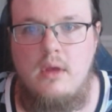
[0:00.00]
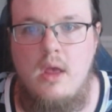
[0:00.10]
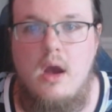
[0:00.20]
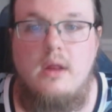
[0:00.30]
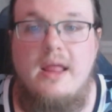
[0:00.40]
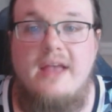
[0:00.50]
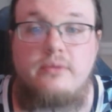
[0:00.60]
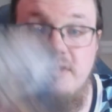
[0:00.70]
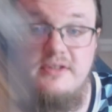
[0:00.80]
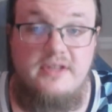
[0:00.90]
Our last
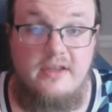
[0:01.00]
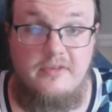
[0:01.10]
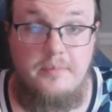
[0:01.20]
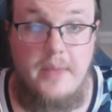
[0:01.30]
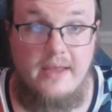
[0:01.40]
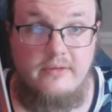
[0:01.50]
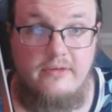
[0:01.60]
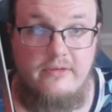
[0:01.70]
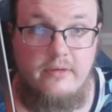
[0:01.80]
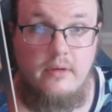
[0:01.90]
one is The
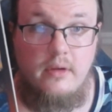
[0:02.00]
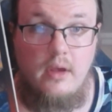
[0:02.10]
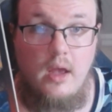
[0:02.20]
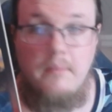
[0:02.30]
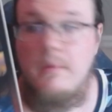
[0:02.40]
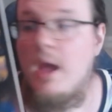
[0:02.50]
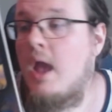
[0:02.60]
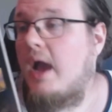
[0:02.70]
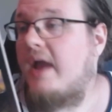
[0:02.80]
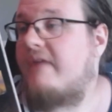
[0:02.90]
Expanse.
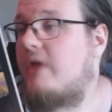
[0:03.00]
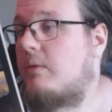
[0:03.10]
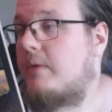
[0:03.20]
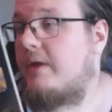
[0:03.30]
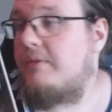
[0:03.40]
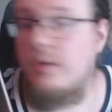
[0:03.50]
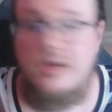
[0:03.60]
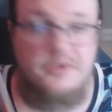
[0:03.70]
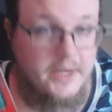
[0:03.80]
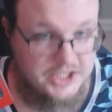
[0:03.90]
I have not read the books
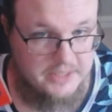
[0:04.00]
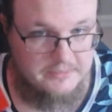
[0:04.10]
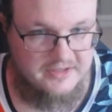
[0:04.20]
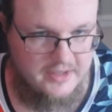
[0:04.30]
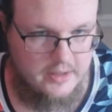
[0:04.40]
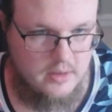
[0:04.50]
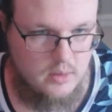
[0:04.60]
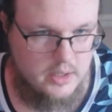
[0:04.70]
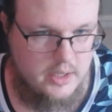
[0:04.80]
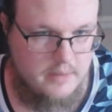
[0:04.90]
by James S.A.
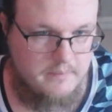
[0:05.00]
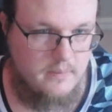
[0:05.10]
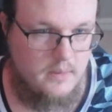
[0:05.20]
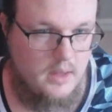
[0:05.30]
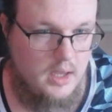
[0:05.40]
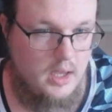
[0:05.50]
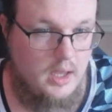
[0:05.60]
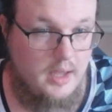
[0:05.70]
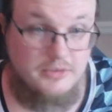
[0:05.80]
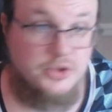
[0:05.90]
Corey.
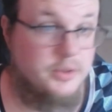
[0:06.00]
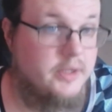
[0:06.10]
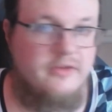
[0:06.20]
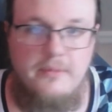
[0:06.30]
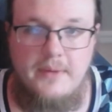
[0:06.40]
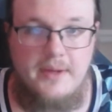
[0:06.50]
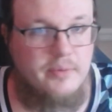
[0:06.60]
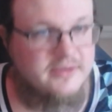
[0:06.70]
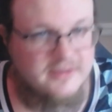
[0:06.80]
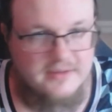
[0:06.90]
I'm just reading too many
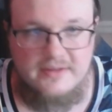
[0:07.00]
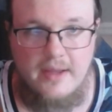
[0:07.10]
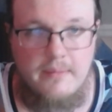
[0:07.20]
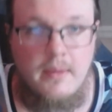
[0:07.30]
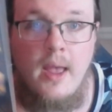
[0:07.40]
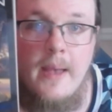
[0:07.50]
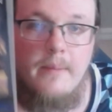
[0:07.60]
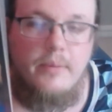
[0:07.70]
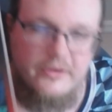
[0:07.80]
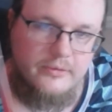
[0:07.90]
books at this time.
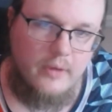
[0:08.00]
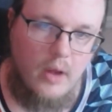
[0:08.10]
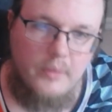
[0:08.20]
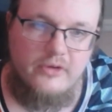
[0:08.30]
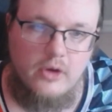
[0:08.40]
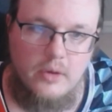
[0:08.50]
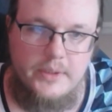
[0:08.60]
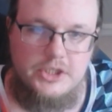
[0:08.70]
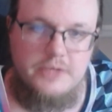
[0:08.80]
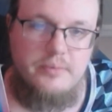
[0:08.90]
But this was always an
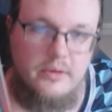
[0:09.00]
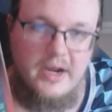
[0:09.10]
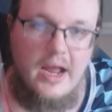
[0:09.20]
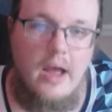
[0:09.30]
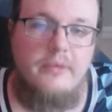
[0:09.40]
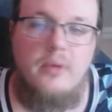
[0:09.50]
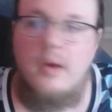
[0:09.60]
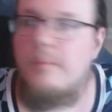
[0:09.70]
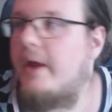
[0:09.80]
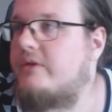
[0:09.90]
RPG book that I always walk
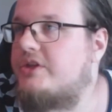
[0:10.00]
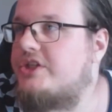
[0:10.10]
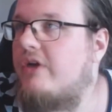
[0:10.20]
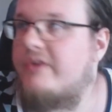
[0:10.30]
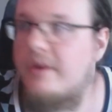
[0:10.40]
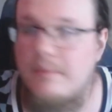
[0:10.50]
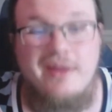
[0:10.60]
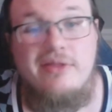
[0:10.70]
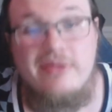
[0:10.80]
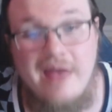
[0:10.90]
by on the shelf and I'm like,
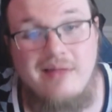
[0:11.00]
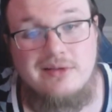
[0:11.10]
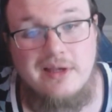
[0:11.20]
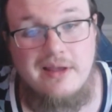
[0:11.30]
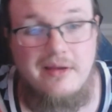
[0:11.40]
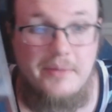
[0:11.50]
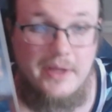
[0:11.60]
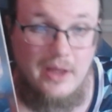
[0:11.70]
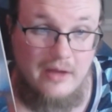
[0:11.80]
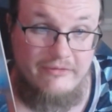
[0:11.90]
that looks like it could be a
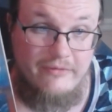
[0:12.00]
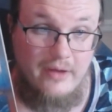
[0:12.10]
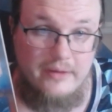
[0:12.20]
lot of fun.